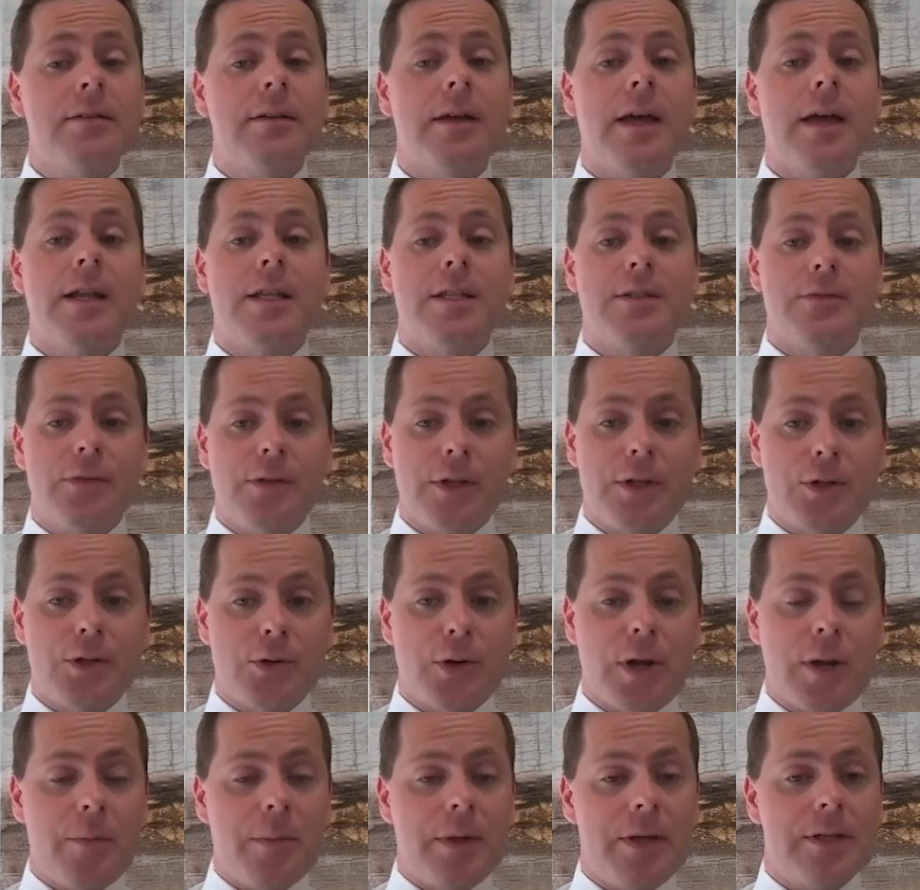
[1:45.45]
and it's for the
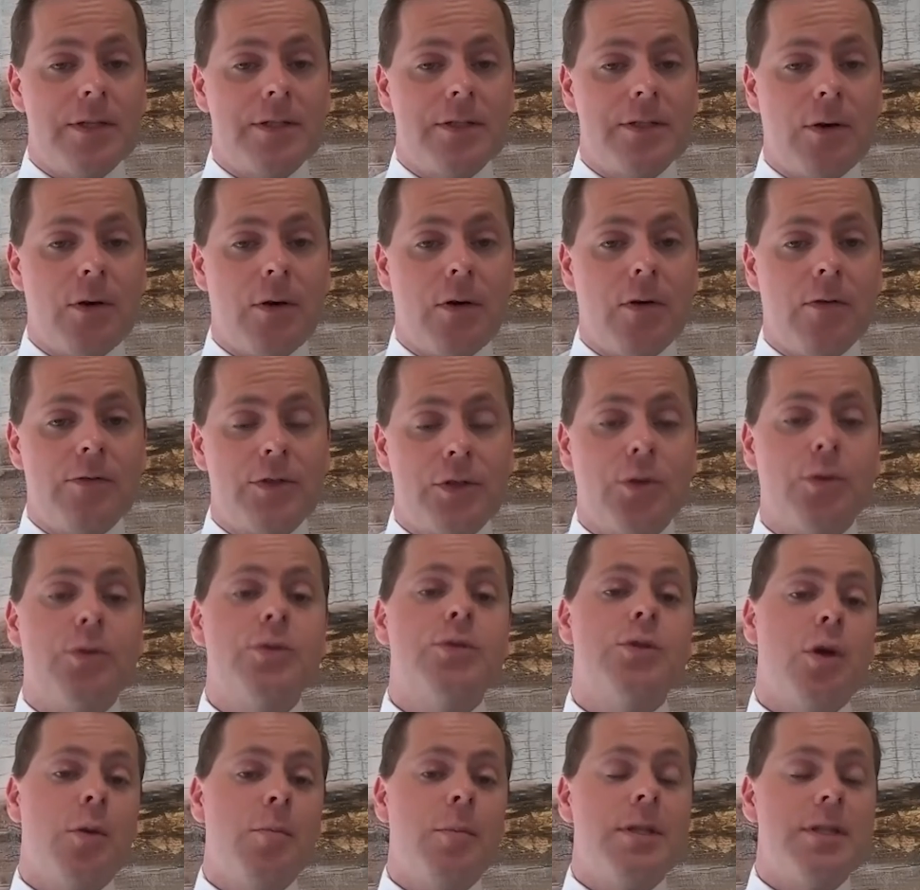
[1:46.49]
treatment of
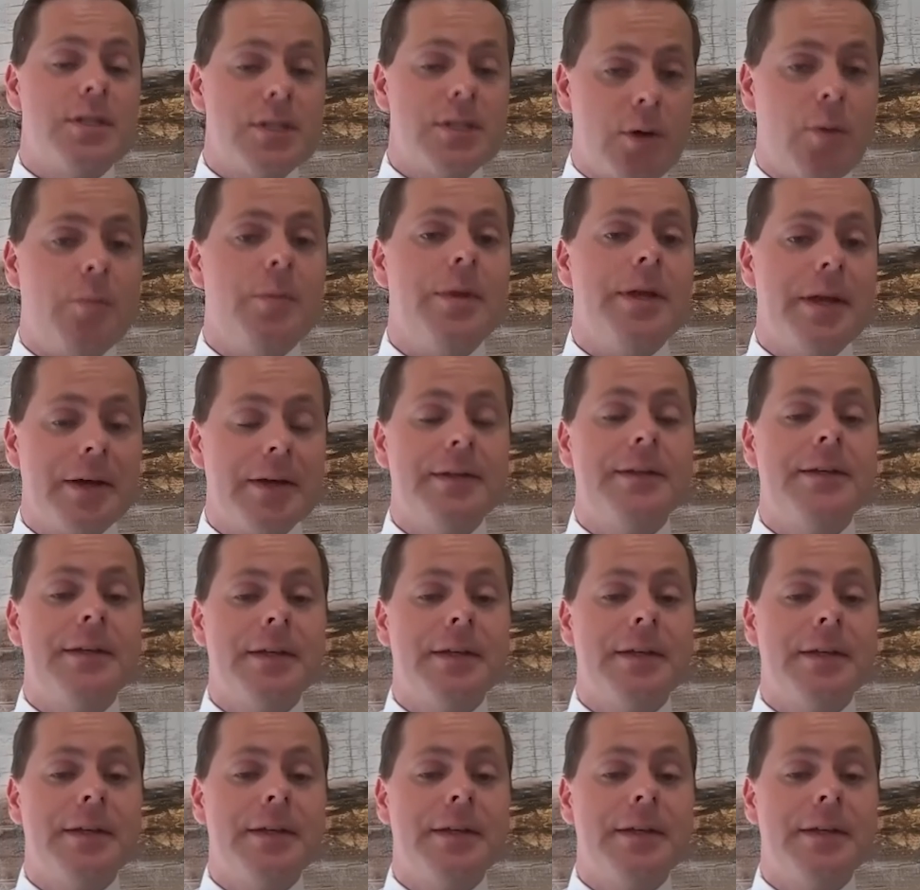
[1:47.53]
short-term insomnia.